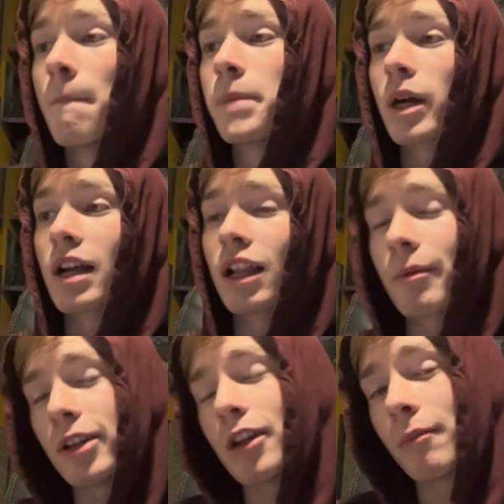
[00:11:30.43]
But uh, let
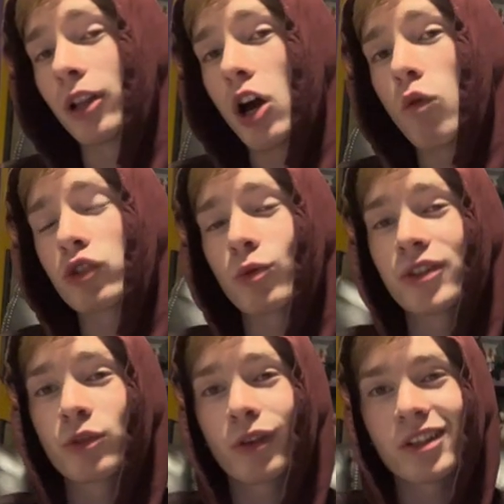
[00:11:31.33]
me know down below which
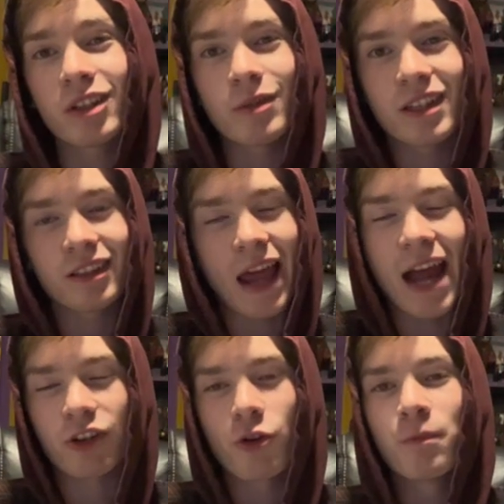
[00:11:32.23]
ones you want to see me
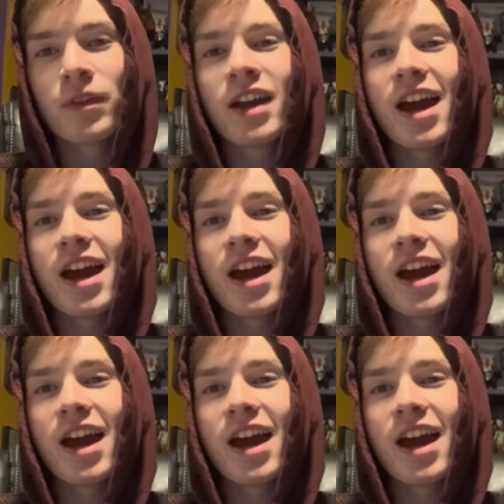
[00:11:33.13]
tackle.